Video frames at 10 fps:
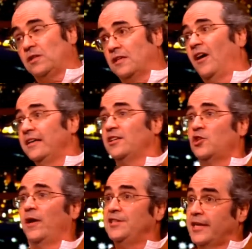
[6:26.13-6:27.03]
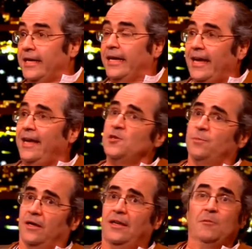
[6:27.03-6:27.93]
kind of tragic, and it is,
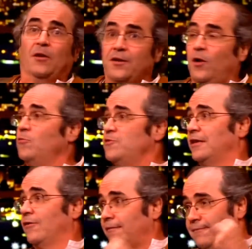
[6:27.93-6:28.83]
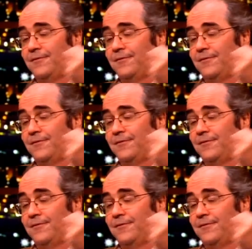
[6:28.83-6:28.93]
but anyone knows it, like,